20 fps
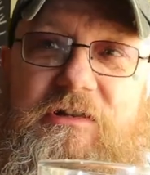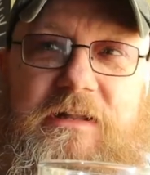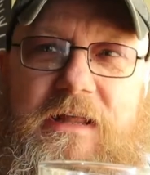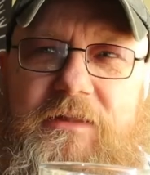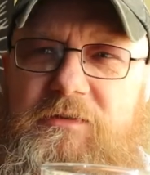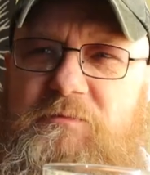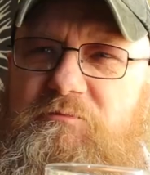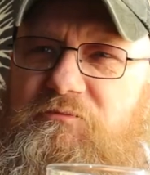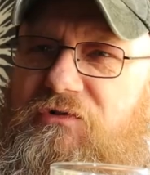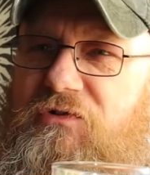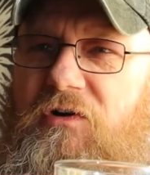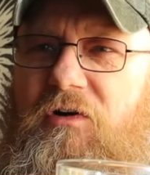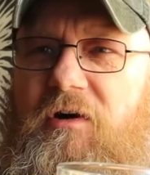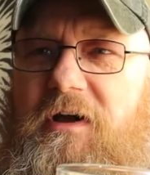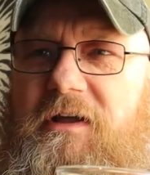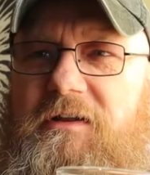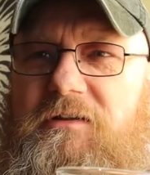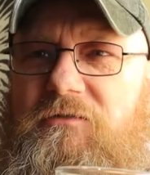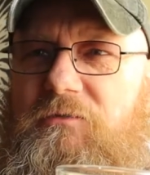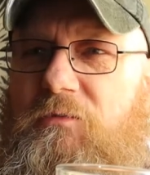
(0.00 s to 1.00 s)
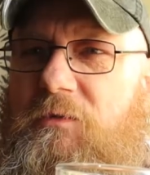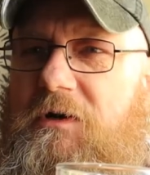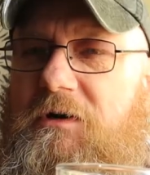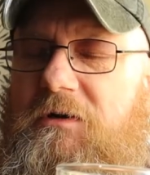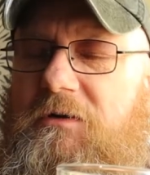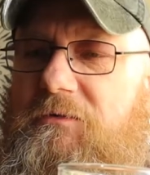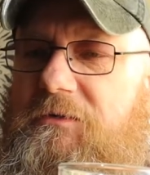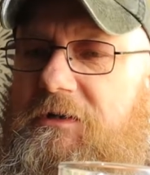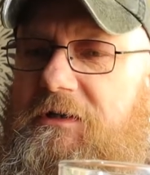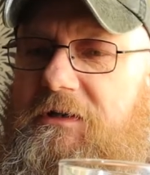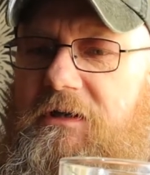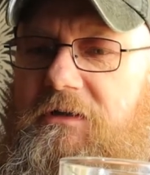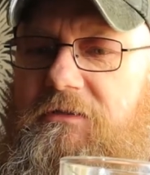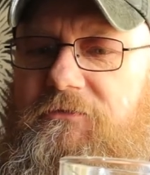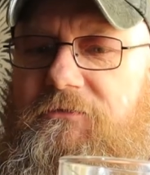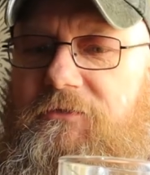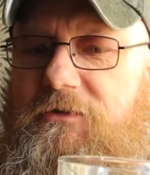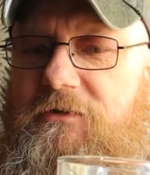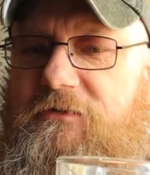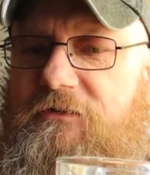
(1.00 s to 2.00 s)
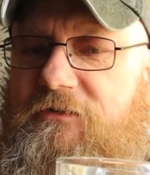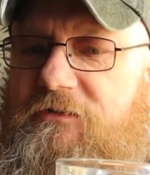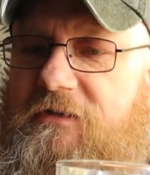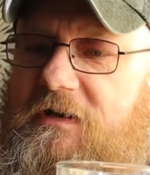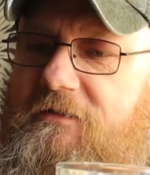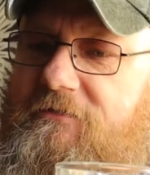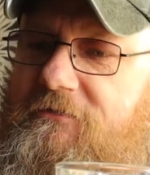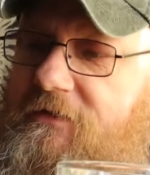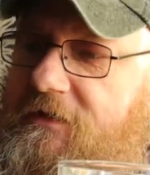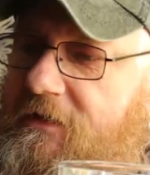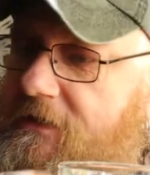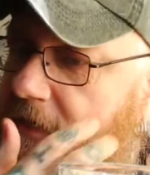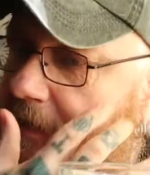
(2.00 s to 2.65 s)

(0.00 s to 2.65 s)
London Pride as well, you know, the Fuller stuff.